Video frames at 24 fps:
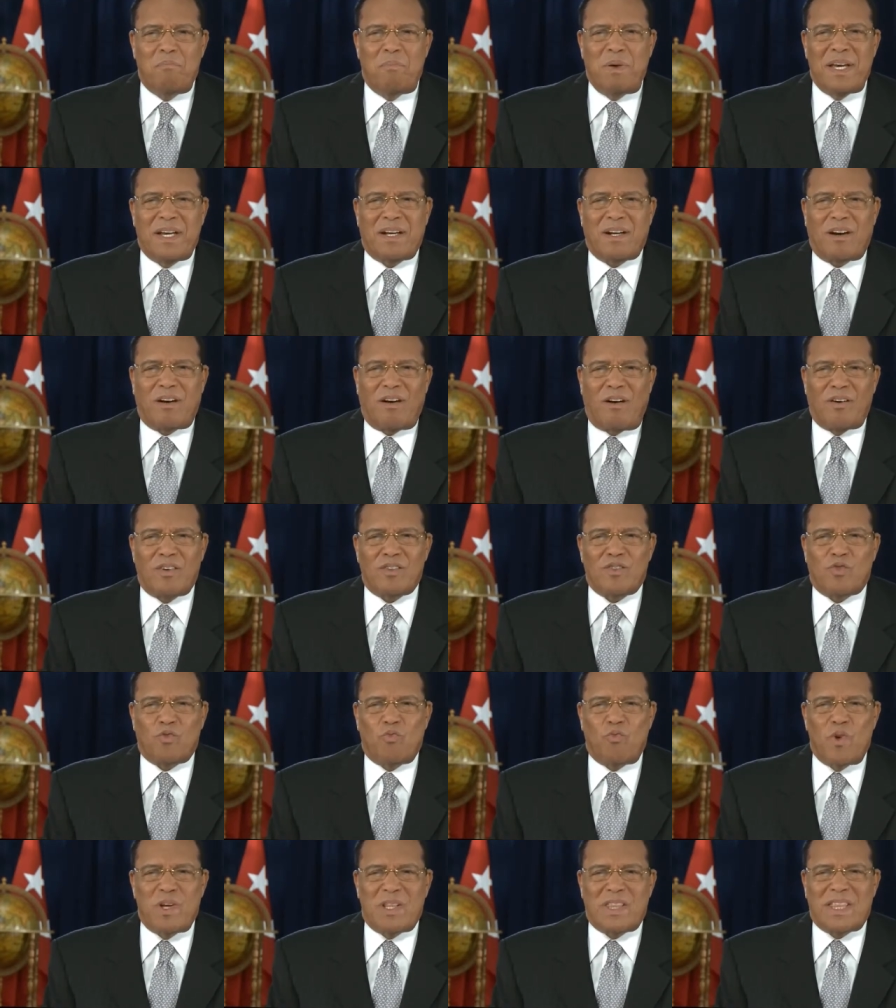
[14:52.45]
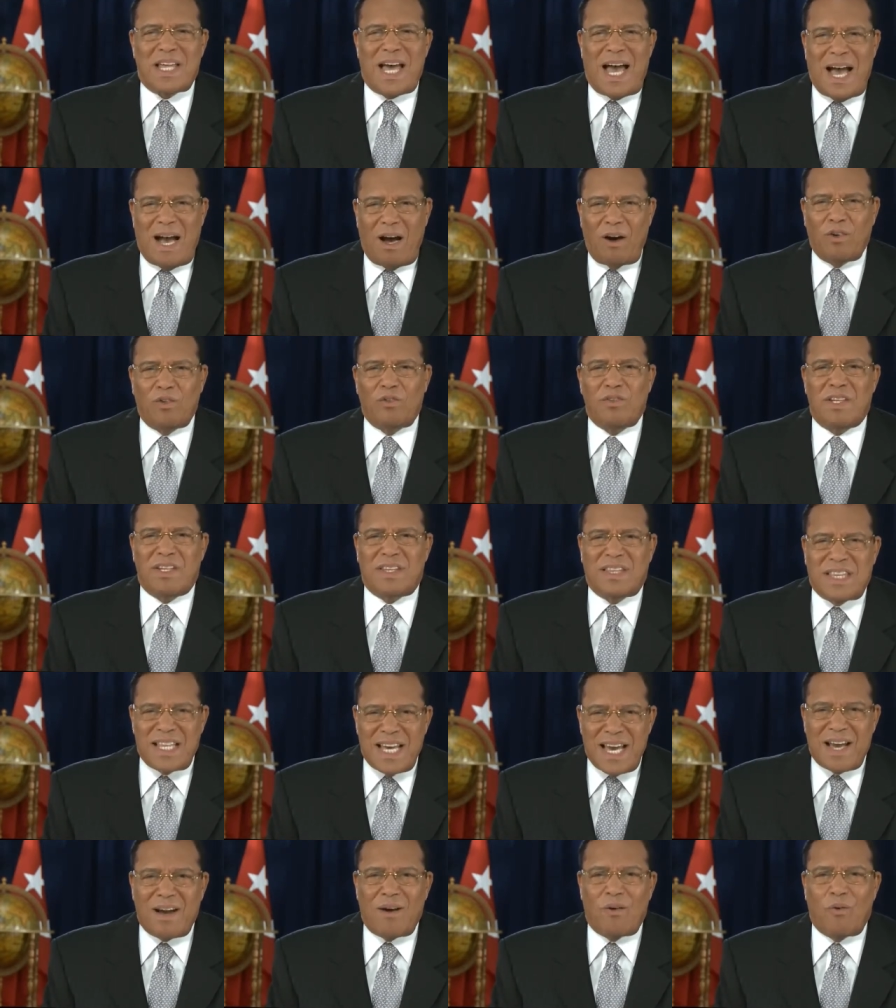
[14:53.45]
because without
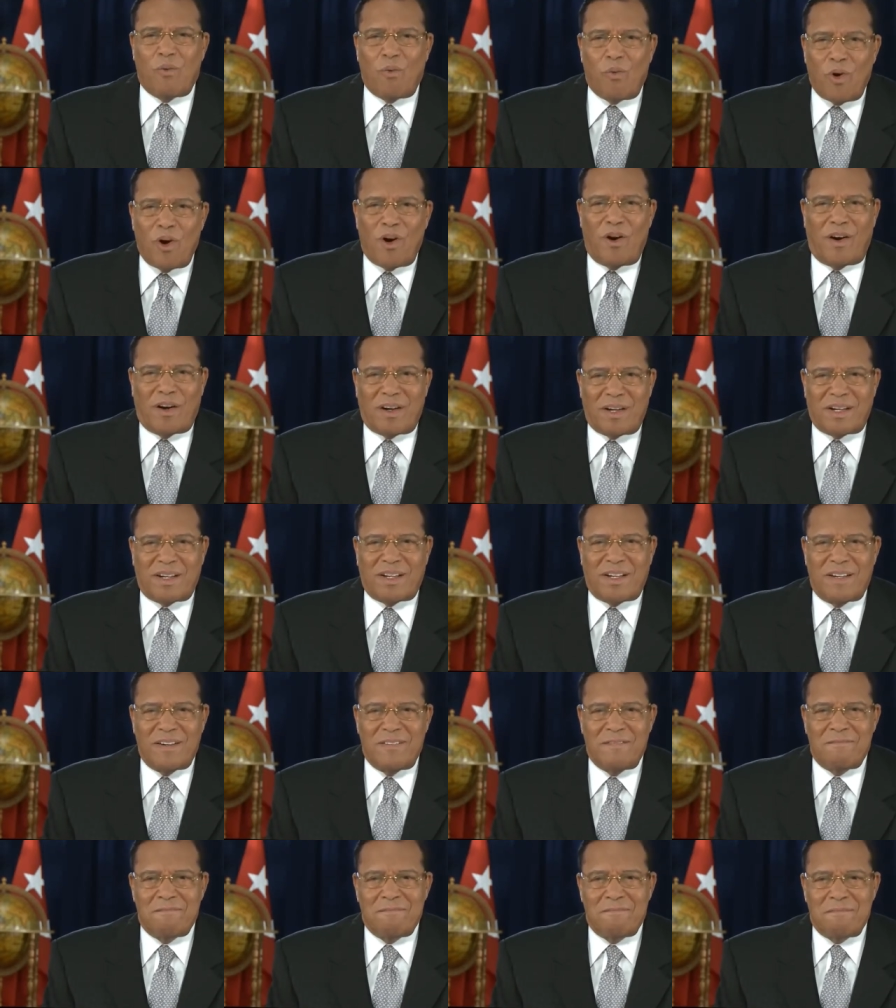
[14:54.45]
their work,